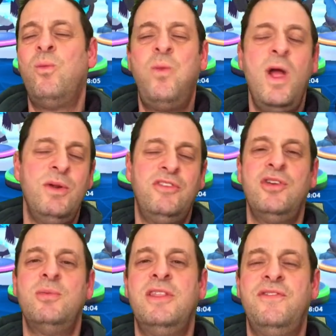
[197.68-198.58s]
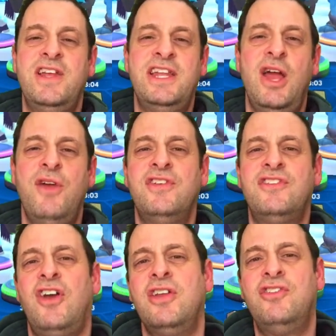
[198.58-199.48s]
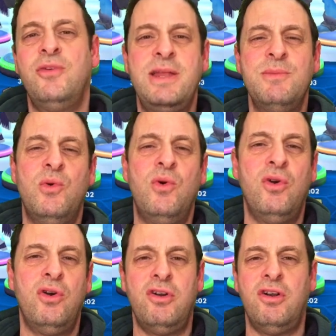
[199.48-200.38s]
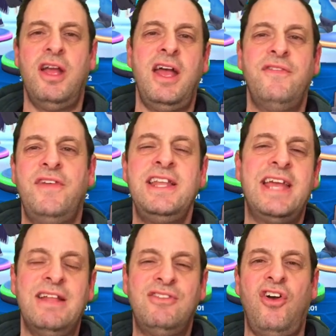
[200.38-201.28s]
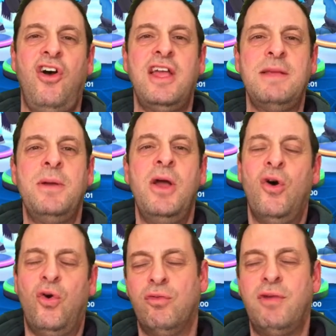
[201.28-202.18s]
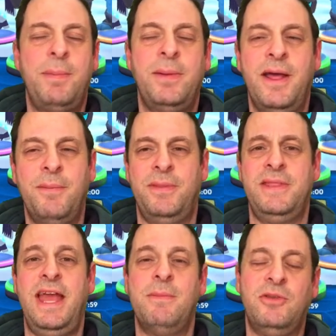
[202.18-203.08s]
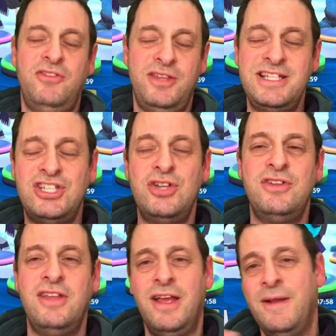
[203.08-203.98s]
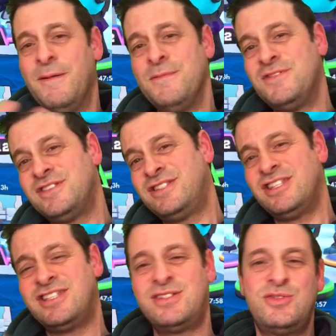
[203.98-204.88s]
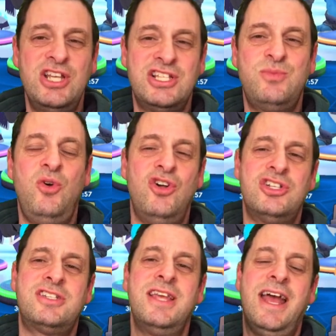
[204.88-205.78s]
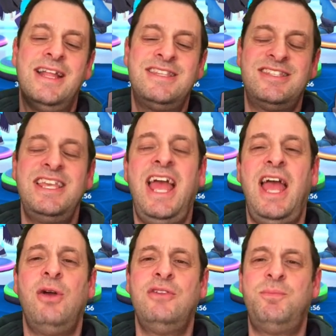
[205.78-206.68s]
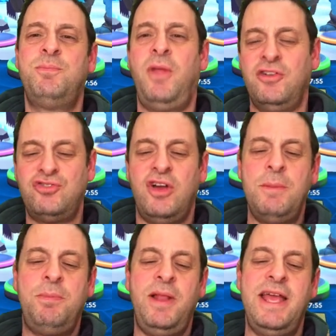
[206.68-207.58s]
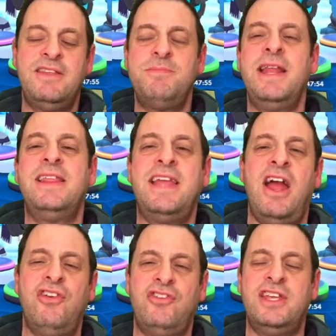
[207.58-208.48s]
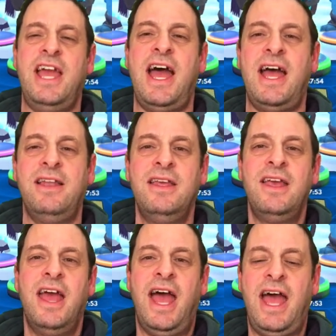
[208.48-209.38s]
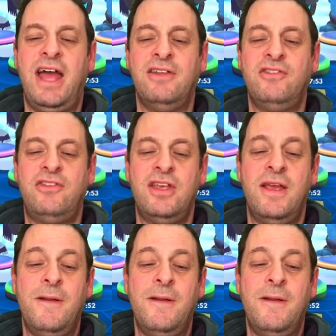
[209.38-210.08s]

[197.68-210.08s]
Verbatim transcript: where we're doing with the video, if there's time to do any more of any game type or wrap it up at the end. But stay tuned. Just just watch and see how I'll try and play as many of the characters as I can and